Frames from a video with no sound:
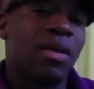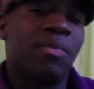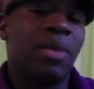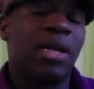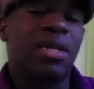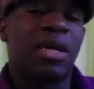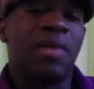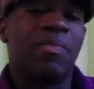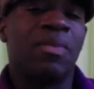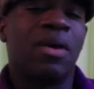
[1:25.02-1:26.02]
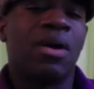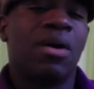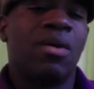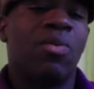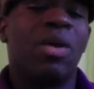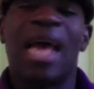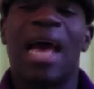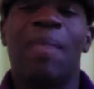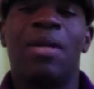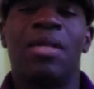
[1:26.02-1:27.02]
But what
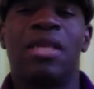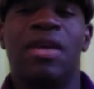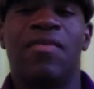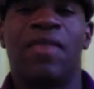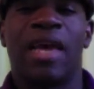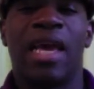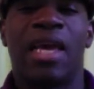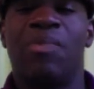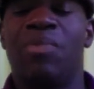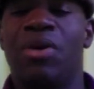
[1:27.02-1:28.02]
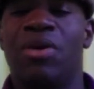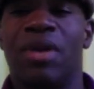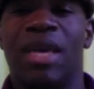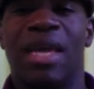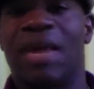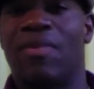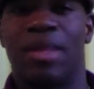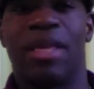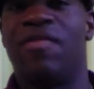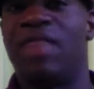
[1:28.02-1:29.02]
happens if a computer cannot
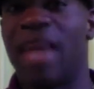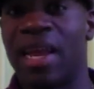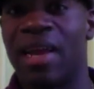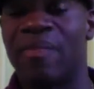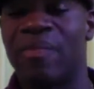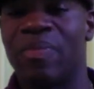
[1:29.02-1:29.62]
receive data?